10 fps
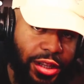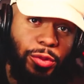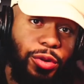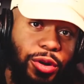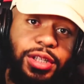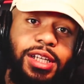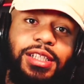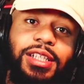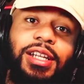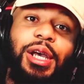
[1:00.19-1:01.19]
that the world
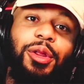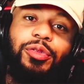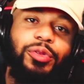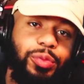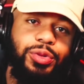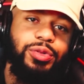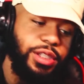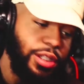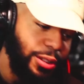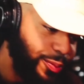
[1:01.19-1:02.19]
doesn't through music.